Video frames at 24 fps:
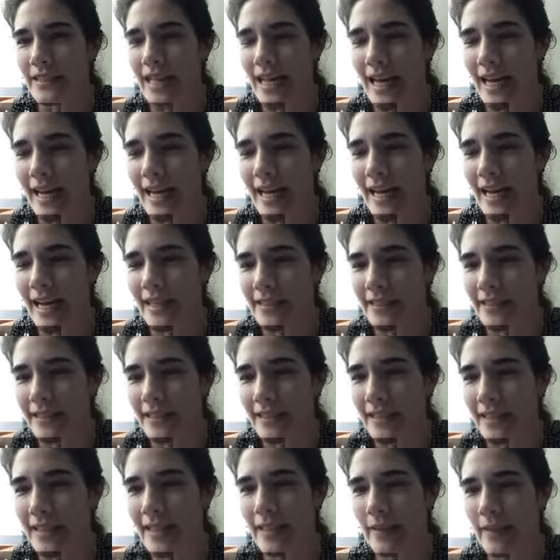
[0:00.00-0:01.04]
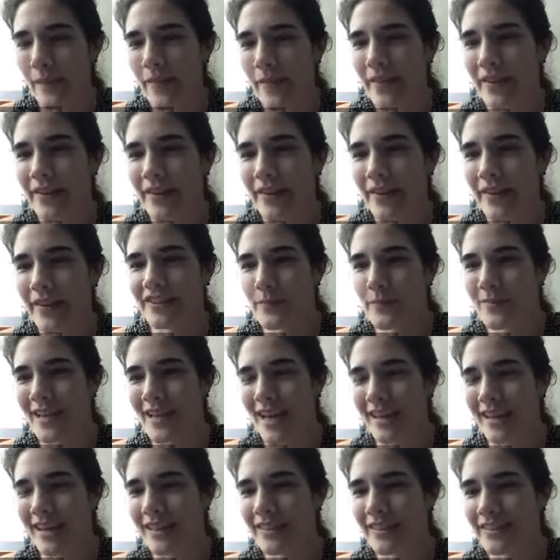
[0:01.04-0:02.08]
of a lie. There are some
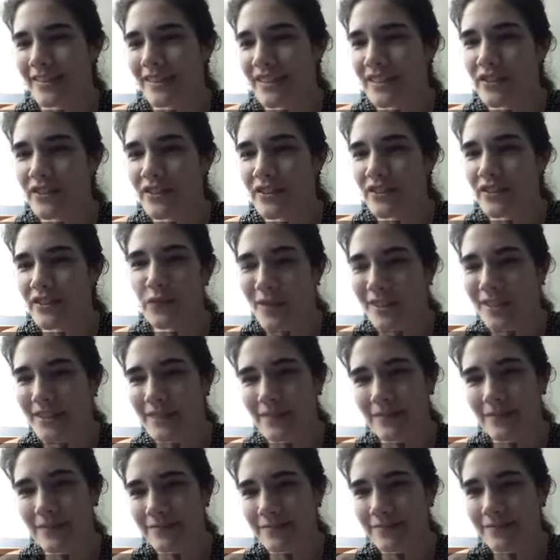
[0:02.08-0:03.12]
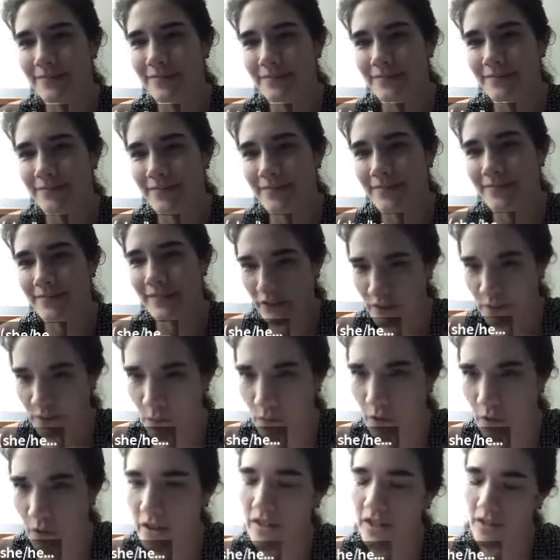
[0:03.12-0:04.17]
technical things you want. There's
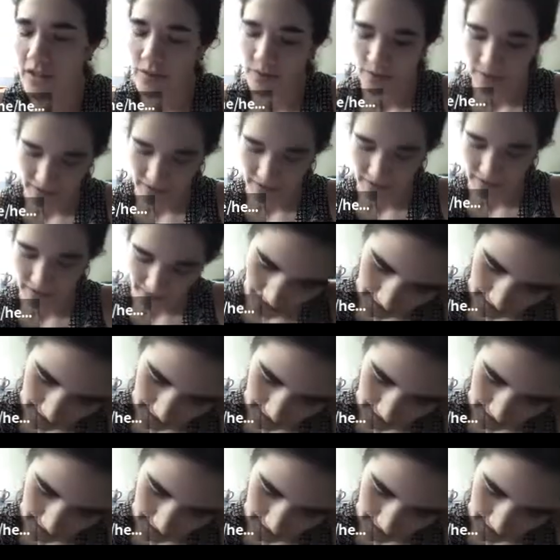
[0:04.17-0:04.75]
some work that goes